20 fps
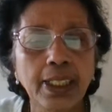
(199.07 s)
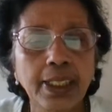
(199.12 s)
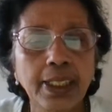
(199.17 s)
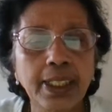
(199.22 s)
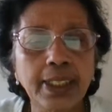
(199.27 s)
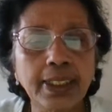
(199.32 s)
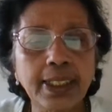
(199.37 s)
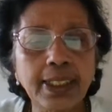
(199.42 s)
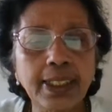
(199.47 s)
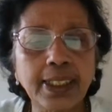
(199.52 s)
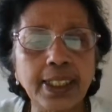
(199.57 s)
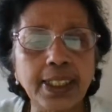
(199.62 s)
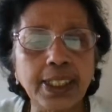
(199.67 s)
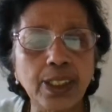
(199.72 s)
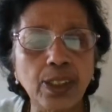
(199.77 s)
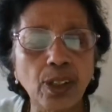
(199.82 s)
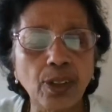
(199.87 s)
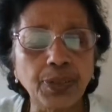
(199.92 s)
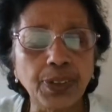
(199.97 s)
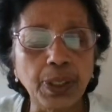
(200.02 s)

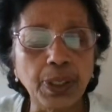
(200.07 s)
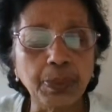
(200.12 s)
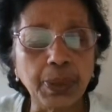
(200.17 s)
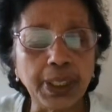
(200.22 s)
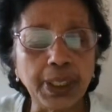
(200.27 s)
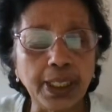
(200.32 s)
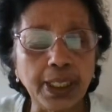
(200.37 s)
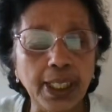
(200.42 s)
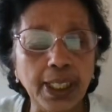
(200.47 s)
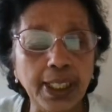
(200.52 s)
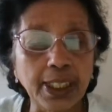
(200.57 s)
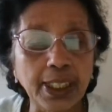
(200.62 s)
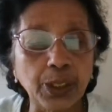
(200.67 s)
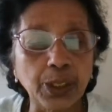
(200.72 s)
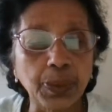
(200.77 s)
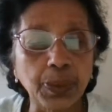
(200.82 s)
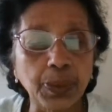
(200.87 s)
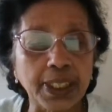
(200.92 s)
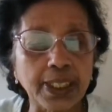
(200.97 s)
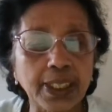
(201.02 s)
necessity of that particular
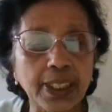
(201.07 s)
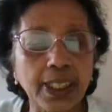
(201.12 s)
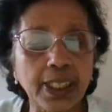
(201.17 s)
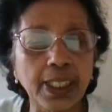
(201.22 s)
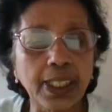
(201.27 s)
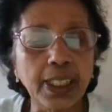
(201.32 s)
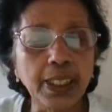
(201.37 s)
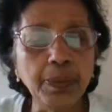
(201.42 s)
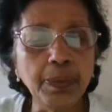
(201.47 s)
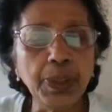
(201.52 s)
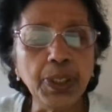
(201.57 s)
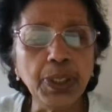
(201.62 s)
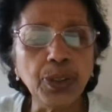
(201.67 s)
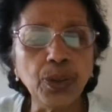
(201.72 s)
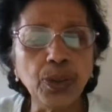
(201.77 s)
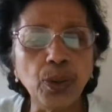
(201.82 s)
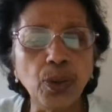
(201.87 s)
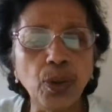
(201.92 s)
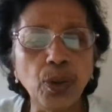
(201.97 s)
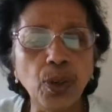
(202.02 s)
expense. Let me
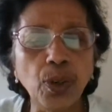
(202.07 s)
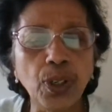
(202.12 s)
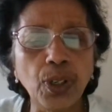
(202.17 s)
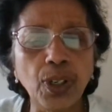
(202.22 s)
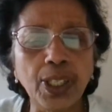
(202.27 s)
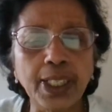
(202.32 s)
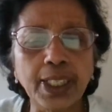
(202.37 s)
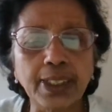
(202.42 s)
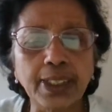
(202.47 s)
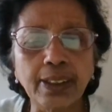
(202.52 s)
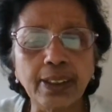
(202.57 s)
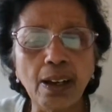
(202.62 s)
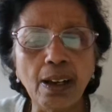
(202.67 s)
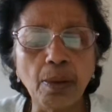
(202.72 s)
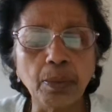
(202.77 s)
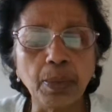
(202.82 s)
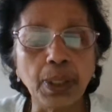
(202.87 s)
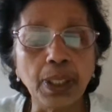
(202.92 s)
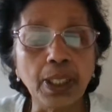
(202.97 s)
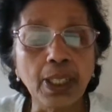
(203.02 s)
show you an
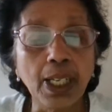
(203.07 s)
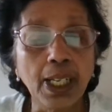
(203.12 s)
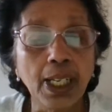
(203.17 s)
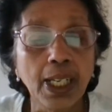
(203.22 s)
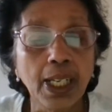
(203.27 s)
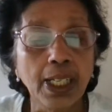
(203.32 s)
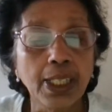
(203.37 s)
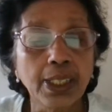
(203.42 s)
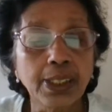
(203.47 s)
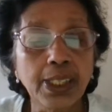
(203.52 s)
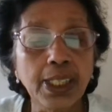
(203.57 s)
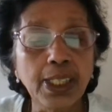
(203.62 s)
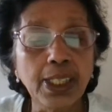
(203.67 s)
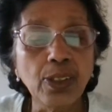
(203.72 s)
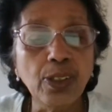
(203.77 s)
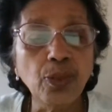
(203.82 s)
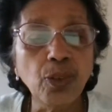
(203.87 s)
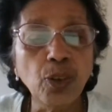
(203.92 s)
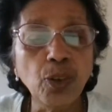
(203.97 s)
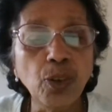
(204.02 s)
example. Say
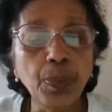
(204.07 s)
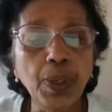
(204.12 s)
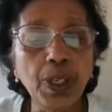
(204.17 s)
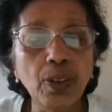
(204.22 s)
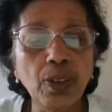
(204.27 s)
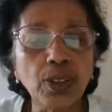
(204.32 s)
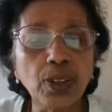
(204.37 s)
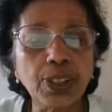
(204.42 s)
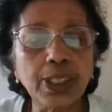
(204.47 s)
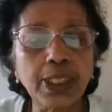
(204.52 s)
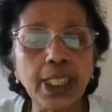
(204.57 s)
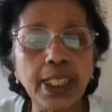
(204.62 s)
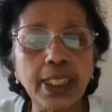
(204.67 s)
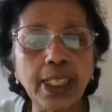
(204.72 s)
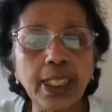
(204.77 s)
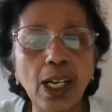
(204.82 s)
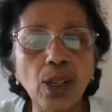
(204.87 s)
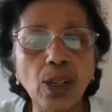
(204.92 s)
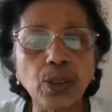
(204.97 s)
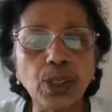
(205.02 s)
your phone bill was
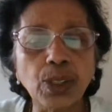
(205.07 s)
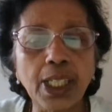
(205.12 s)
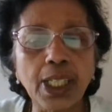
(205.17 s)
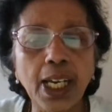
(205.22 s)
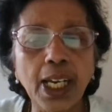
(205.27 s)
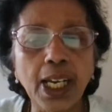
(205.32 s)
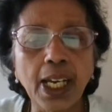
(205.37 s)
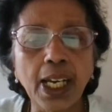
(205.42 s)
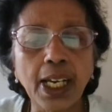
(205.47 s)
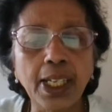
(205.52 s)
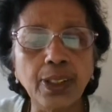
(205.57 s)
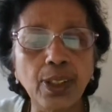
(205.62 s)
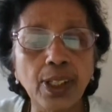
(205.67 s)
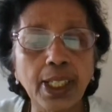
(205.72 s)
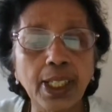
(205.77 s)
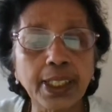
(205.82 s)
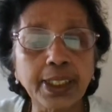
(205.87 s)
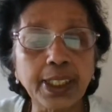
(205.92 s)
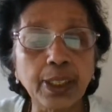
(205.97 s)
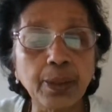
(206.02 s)
3,000 and your
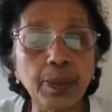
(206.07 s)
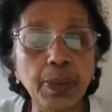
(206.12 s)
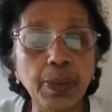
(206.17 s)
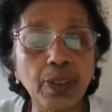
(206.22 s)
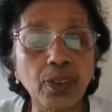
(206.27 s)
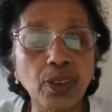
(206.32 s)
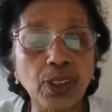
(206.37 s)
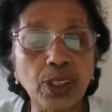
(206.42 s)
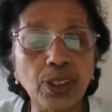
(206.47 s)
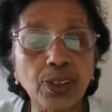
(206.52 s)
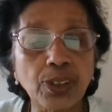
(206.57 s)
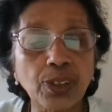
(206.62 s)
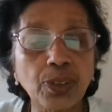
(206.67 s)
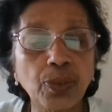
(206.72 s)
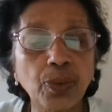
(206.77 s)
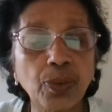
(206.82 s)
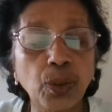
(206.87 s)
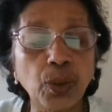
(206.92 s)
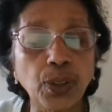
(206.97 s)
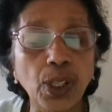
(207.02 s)
electric bill was
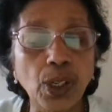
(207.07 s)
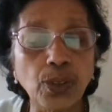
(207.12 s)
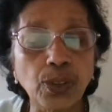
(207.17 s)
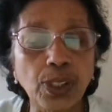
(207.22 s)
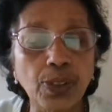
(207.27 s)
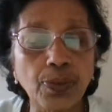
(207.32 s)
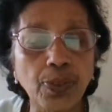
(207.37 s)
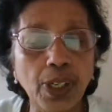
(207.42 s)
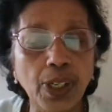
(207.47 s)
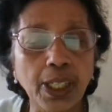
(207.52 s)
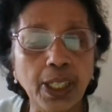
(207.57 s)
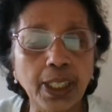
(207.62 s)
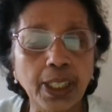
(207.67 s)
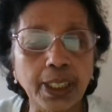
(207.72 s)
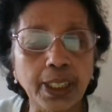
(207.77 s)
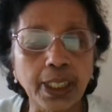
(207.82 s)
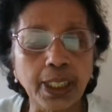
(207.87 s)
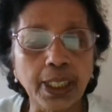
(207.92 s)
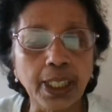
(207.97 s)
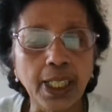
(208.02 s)

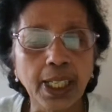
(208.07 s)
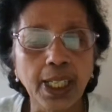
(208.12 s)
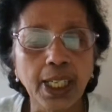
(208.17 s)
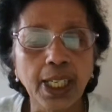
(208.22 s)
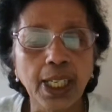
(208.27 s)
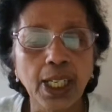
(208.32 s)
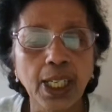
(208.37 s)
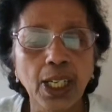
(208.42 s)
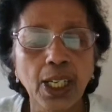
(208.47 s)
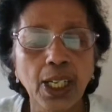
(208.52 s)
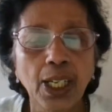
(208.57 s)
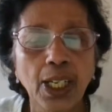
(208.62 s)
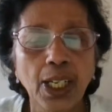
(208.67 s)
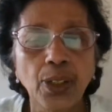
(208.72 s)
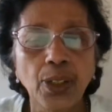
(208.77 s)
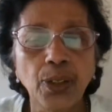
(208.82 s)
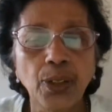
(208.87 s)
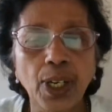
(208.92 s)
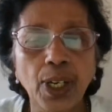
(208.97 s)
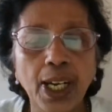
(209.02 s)
4,500.
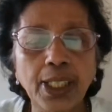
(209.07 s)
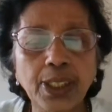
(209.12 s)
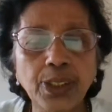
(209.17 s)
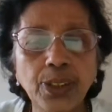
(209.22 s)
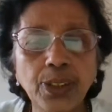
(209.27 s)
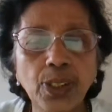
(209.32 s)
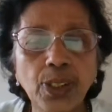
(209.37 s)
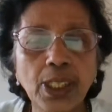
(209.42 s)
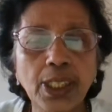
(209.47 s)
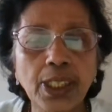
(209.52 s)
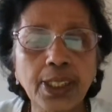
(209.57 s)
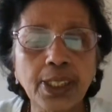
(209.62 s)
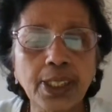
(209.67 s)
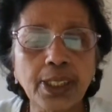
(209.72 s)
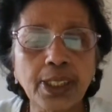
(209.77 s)
Your actual